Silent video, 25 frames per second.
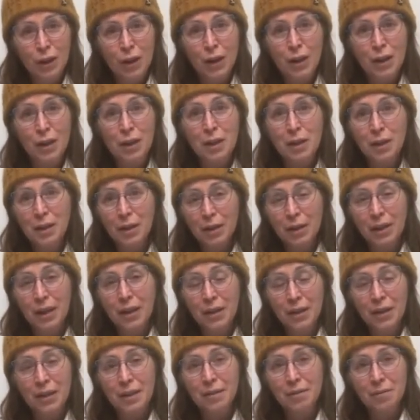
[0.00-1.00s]
You're
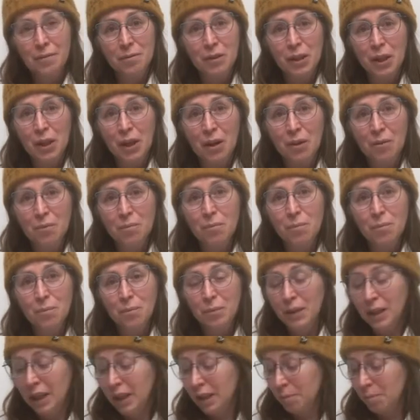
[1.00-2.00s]
gonna,
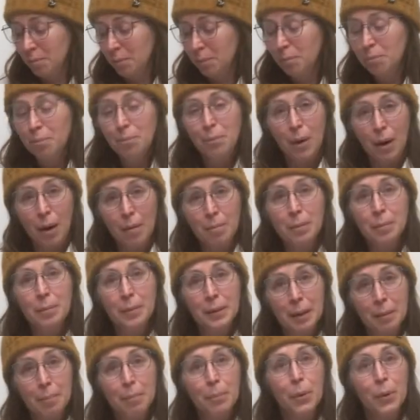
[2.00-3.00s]
get probably a
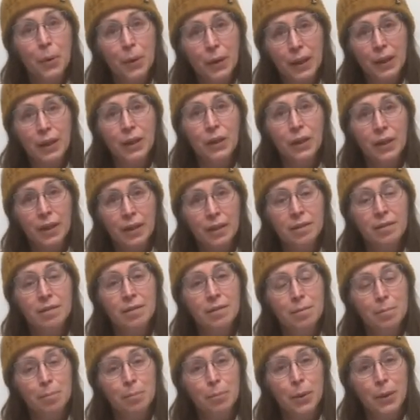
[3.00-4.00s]
pretty good
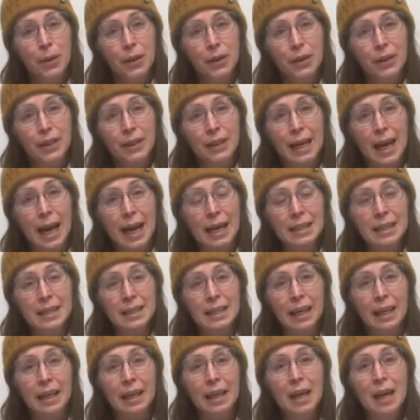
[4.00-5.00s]

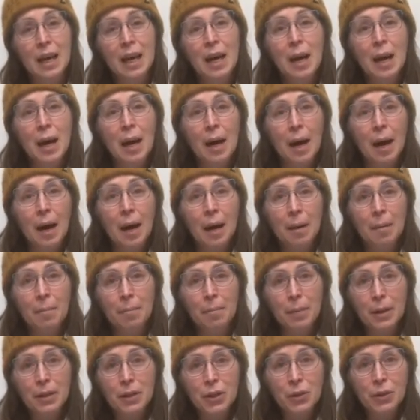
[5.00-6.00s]
casting.
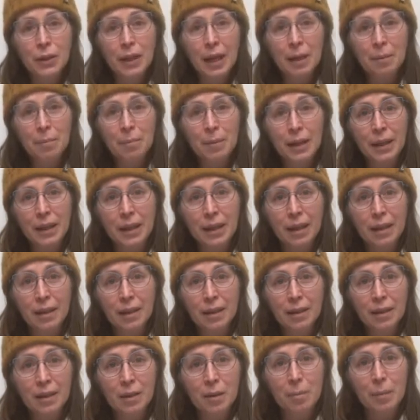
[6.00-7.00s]
But you can be a
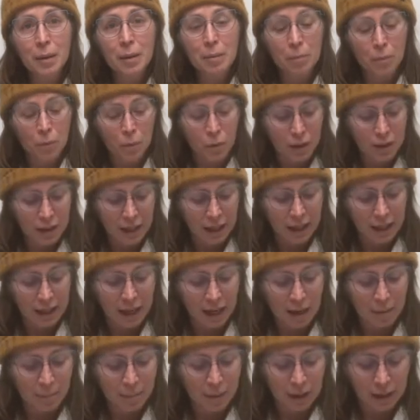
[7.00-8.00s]
little bit more
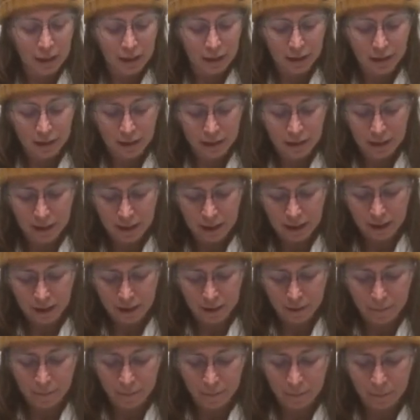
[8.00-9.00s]
dynamic
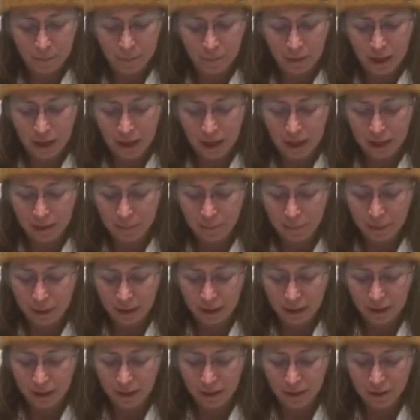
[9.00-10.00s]
and
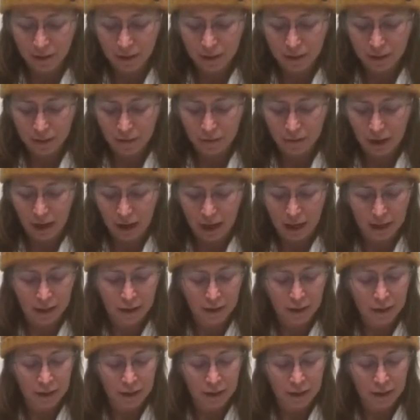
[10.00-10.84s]
be just fine.